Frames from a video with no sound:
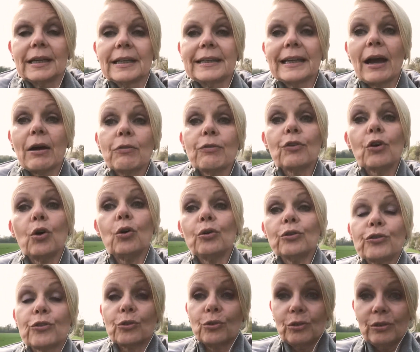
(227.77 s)
Now, of
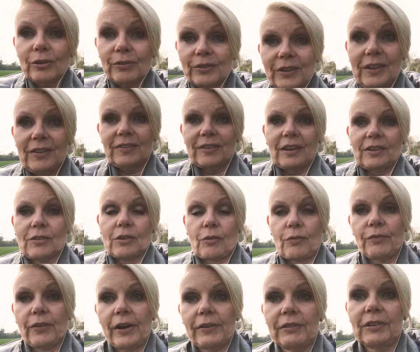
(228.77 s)
course, all of these things are
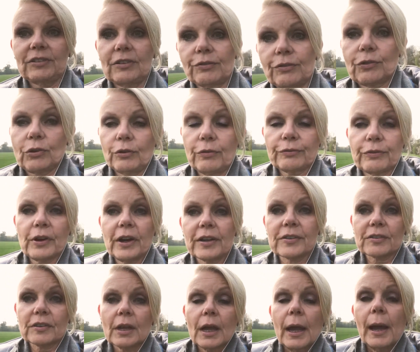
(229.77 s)
very difficult for
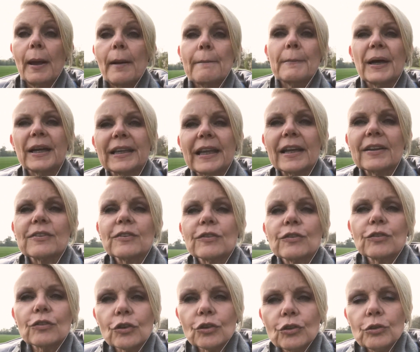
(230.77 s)
us, but they're
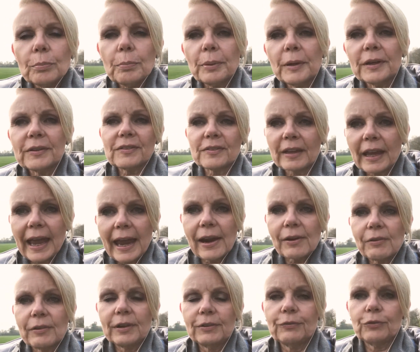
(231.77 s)
super
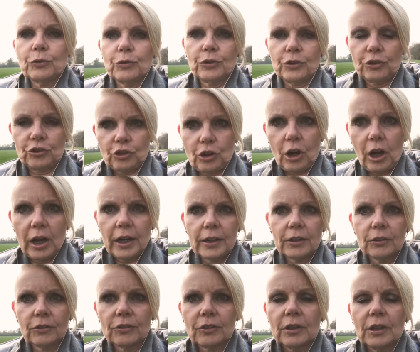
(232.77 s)
scary for the
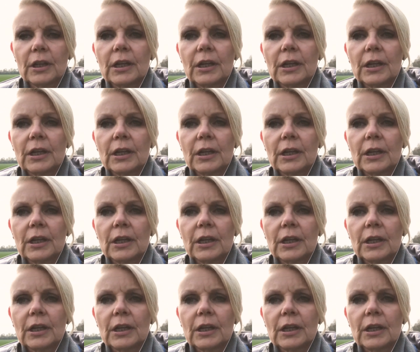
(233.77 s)
child.